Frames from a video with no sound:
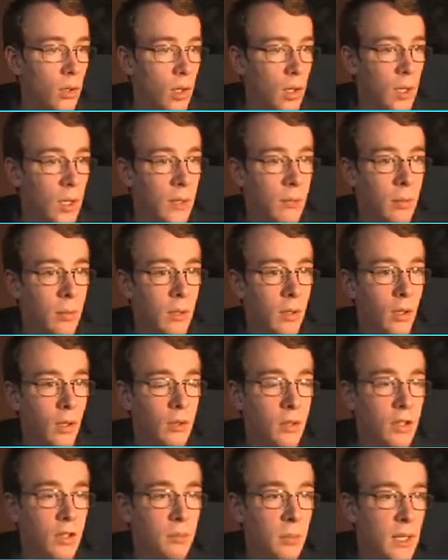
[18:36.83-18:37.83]
And we
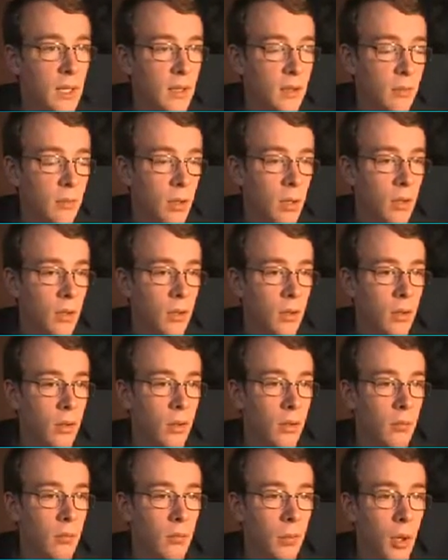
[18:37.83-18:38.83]
lost speed as well.
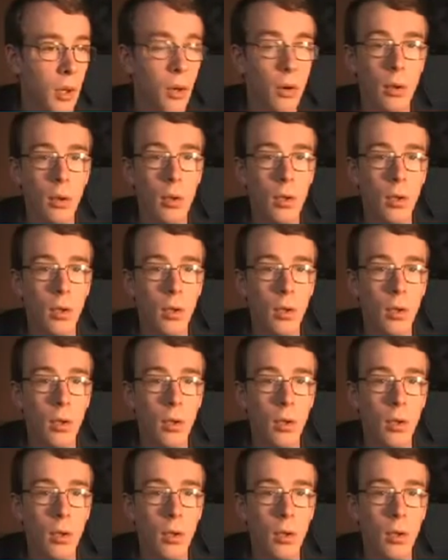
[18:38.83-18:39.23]
But